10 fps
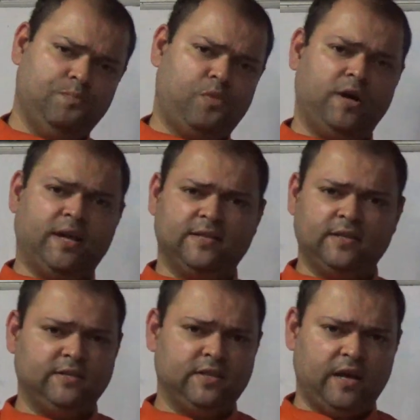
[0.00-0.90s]
political
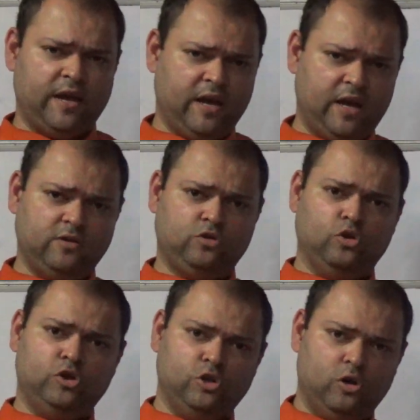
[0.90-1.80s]
science and IR,
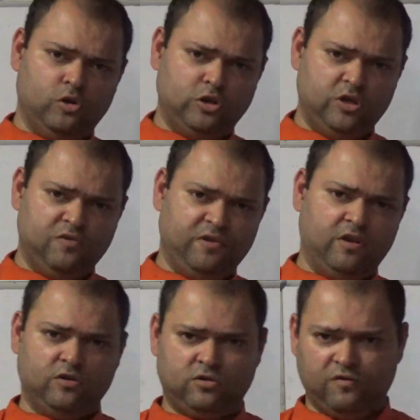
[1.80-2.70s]
sociology,
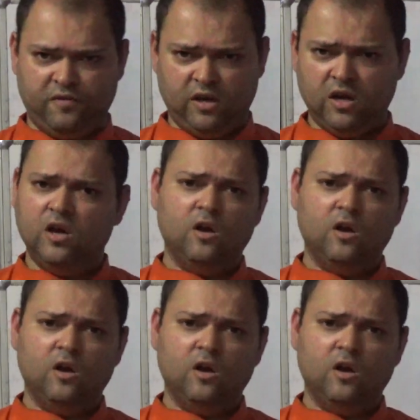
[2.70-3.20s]
philosophy,